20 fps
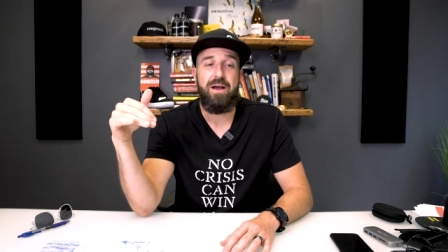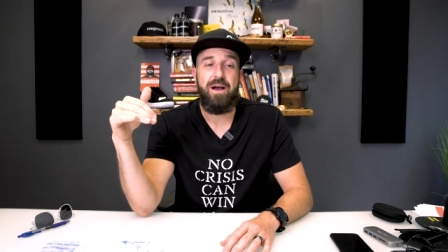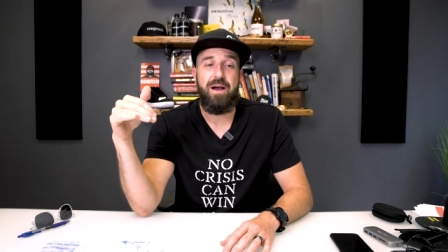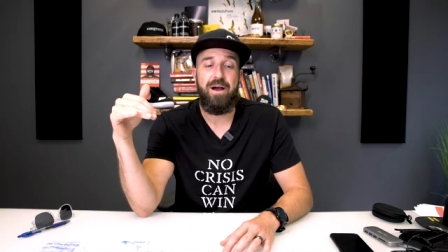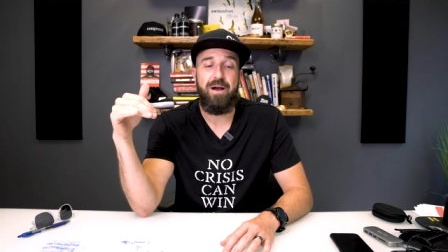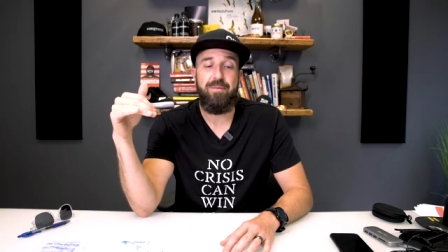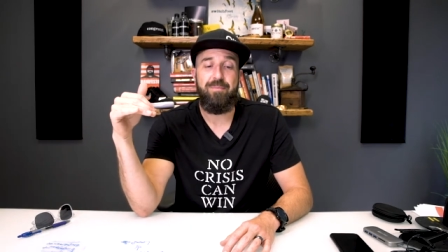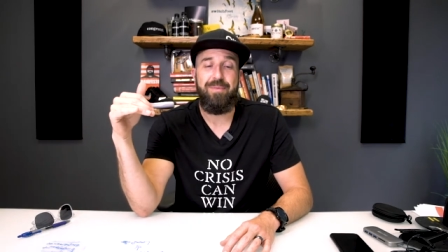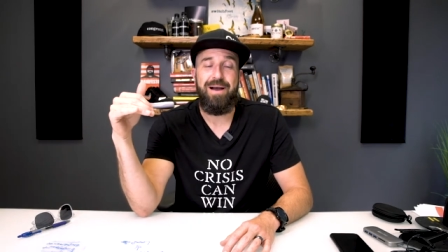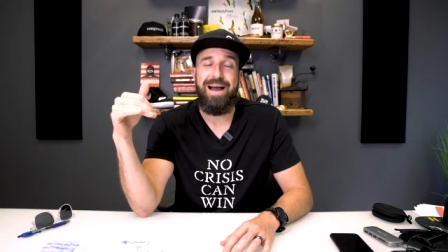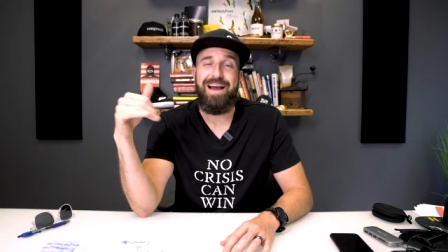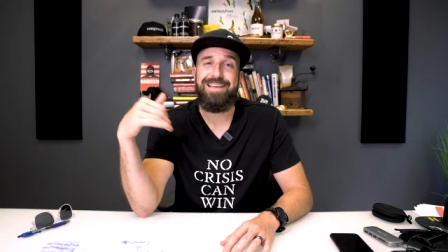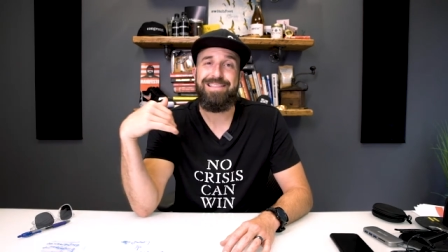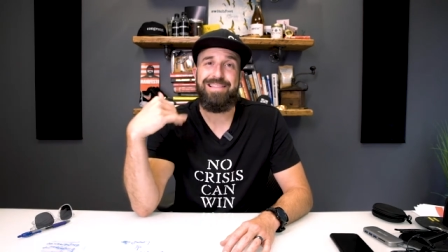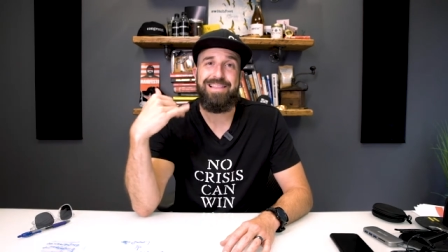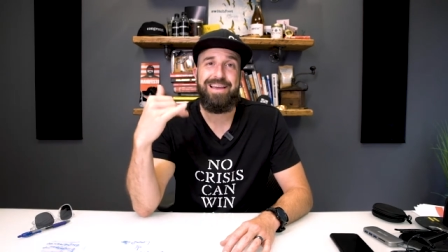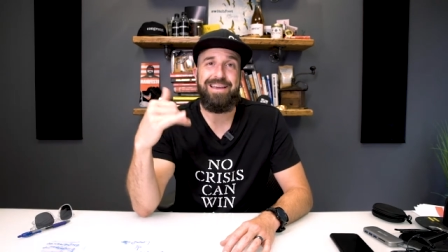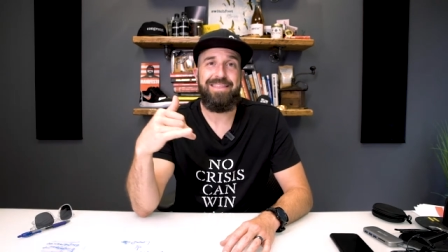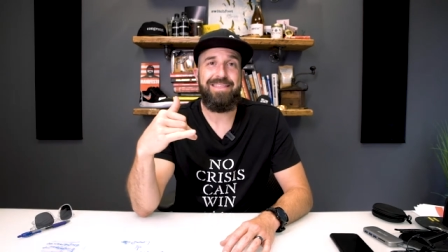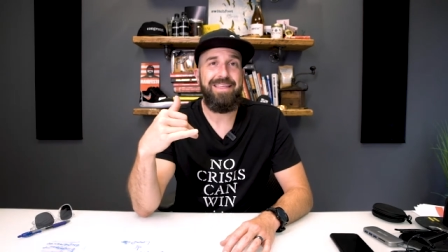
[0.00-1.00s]
um, I
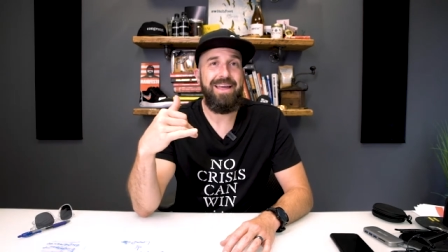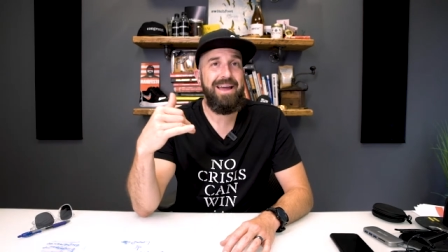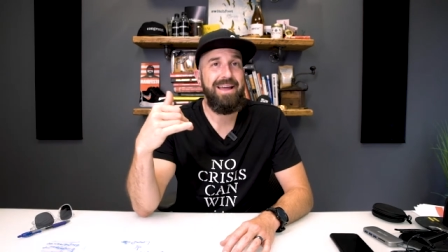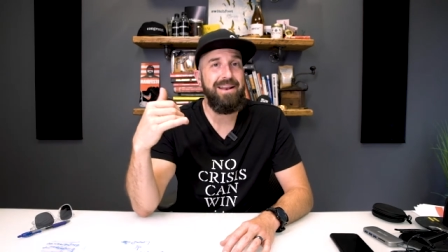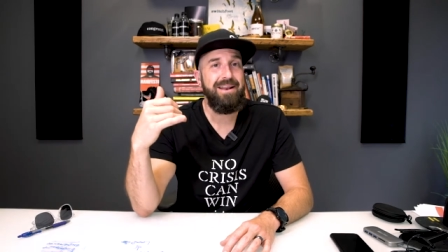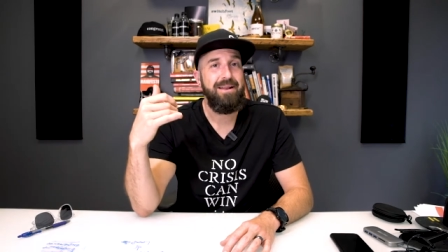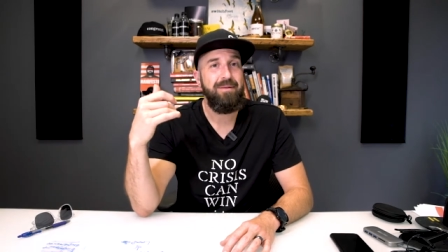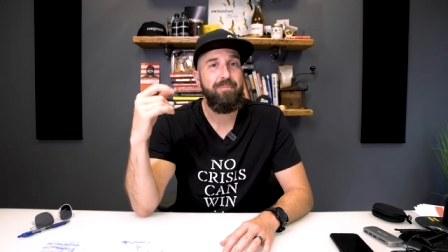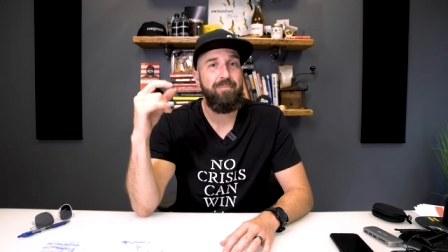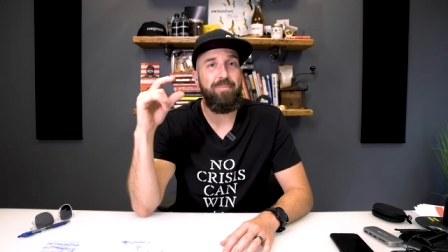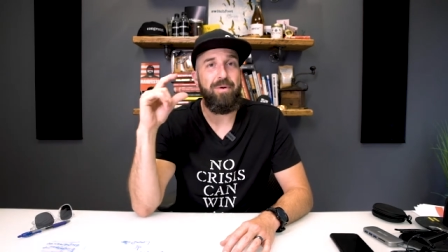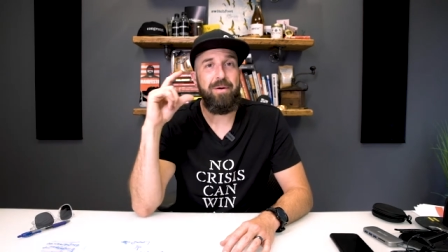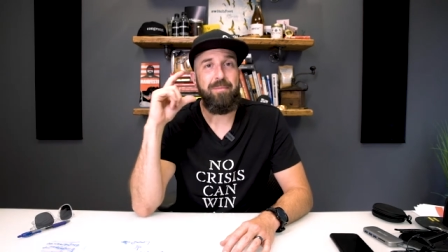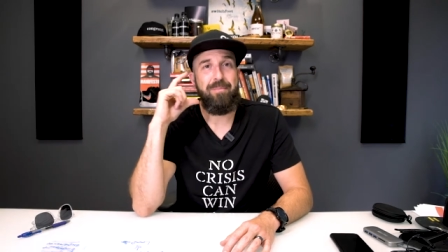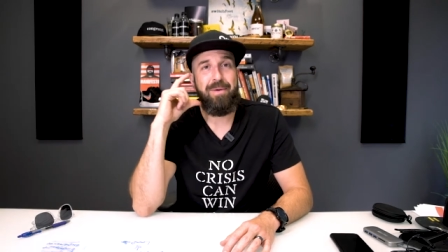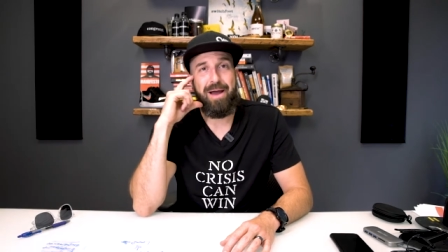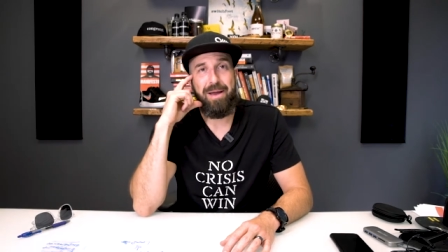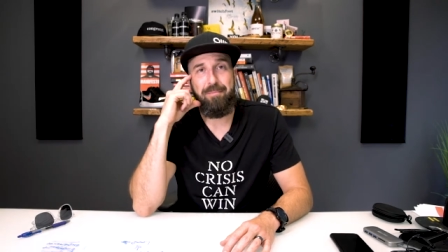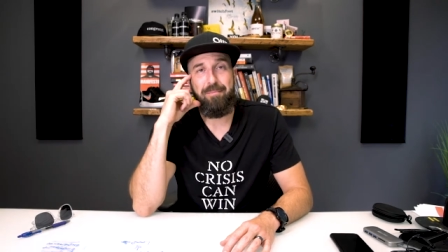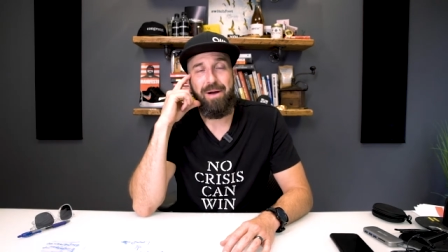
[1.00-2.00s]
like that, but
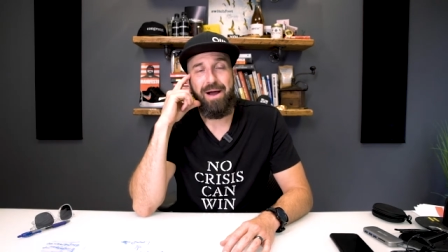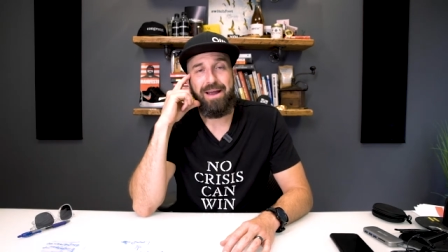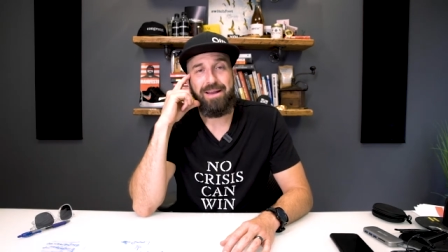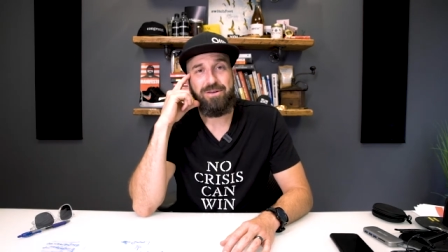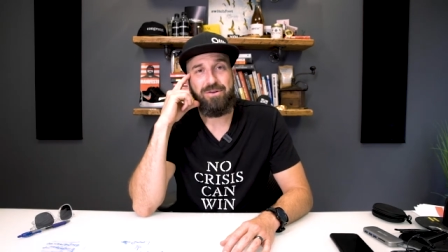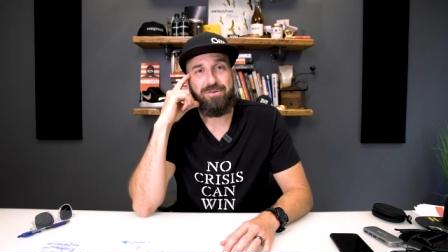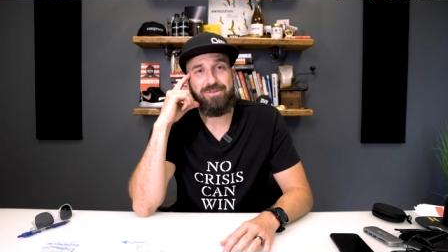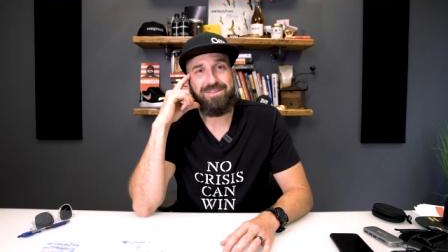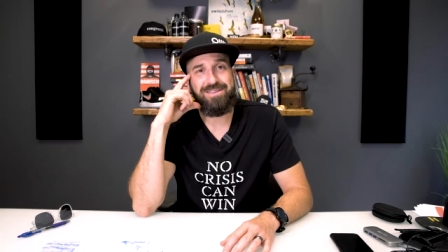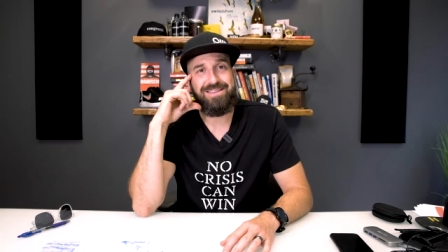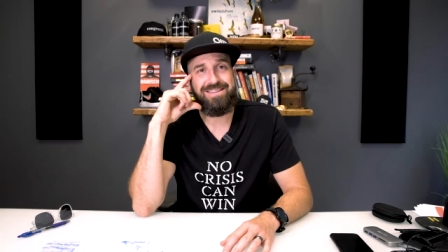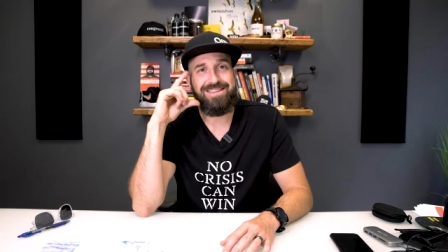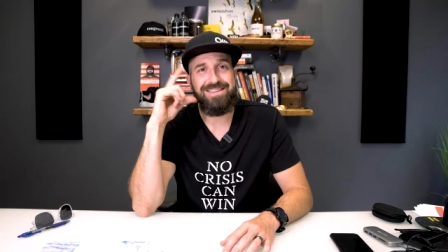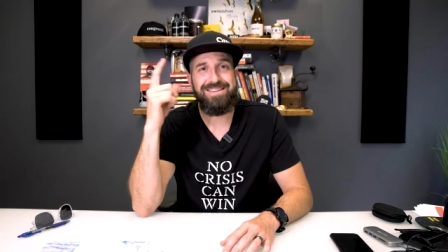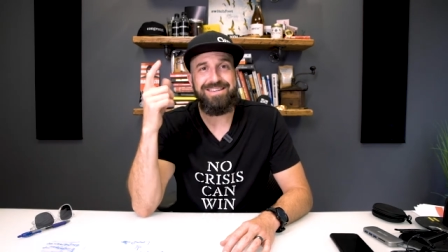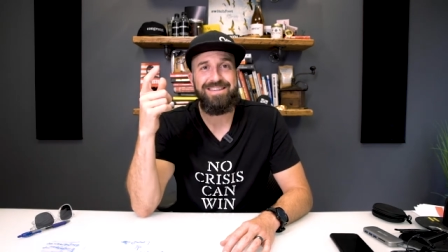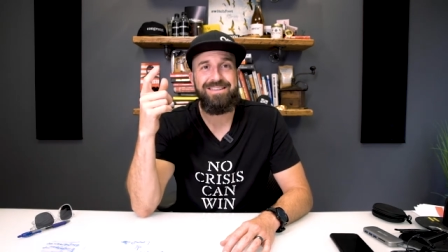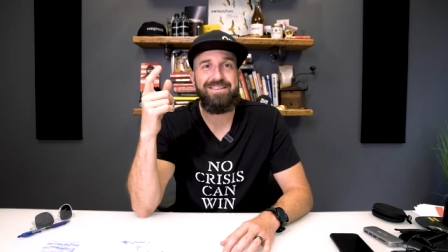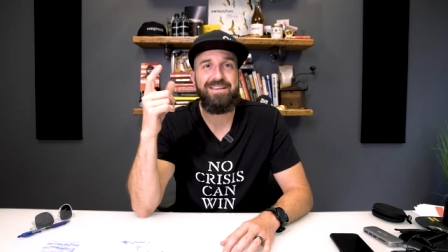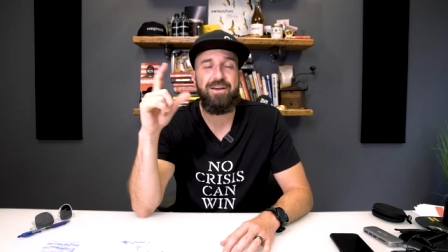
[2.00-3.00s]
my mind goes into
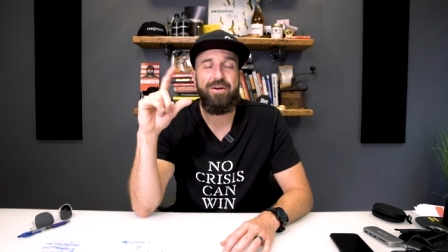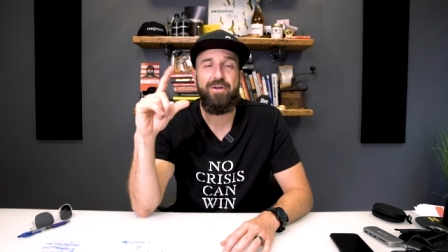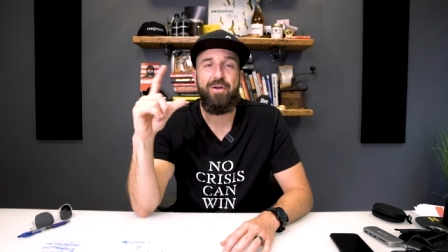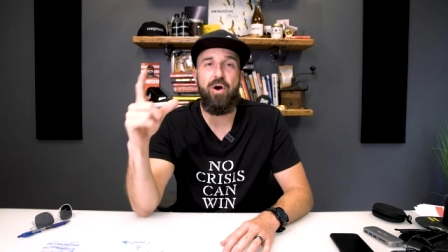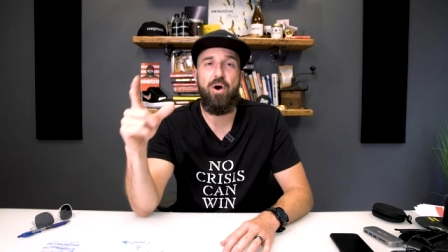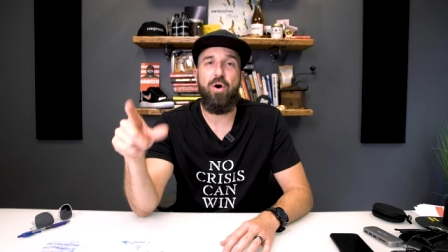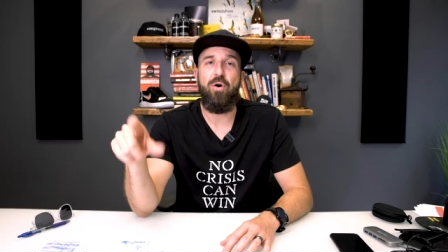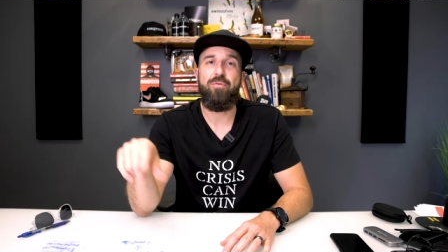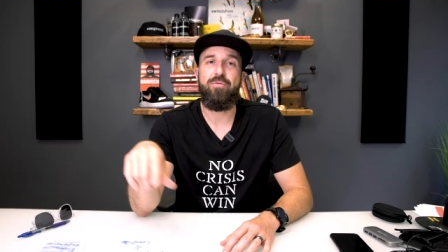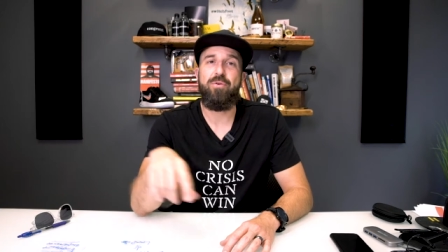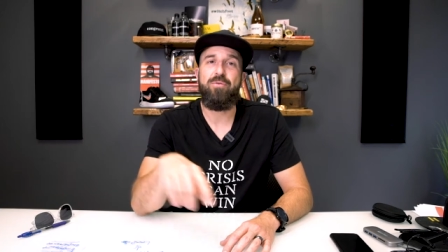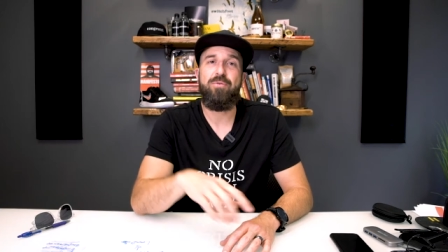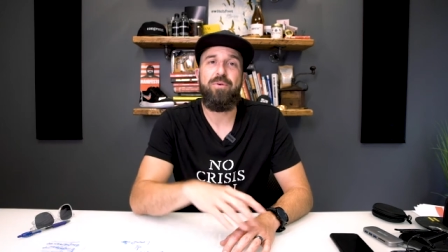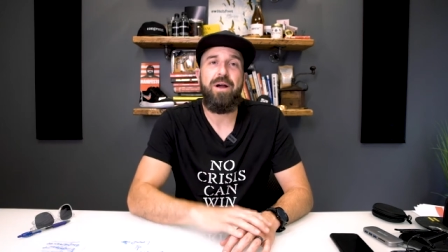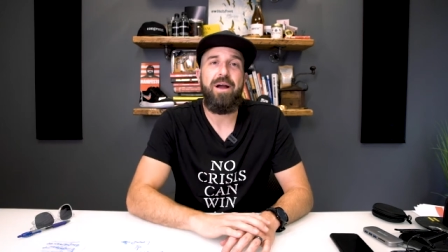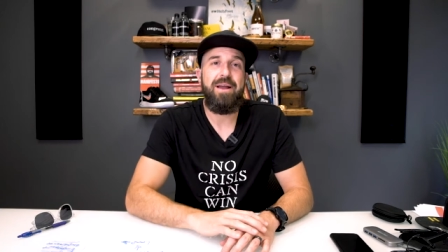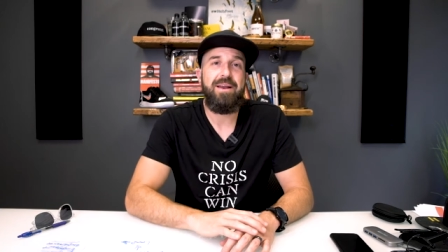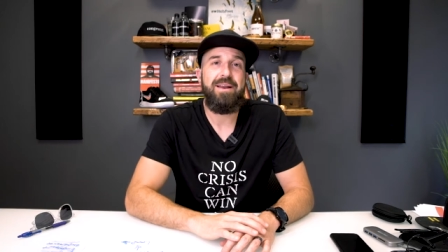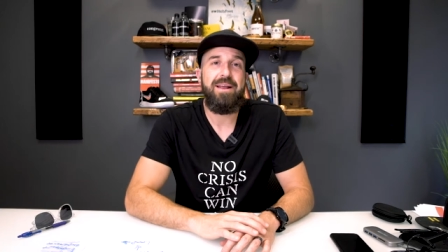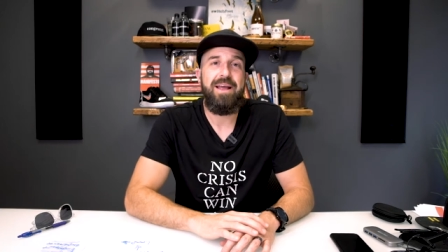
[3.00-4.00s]
detail
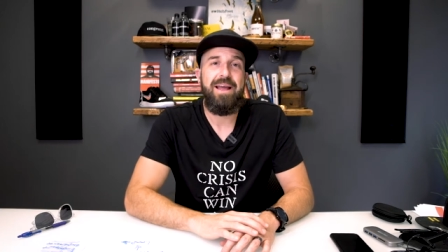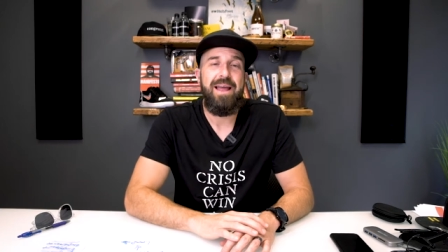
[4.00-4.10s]
override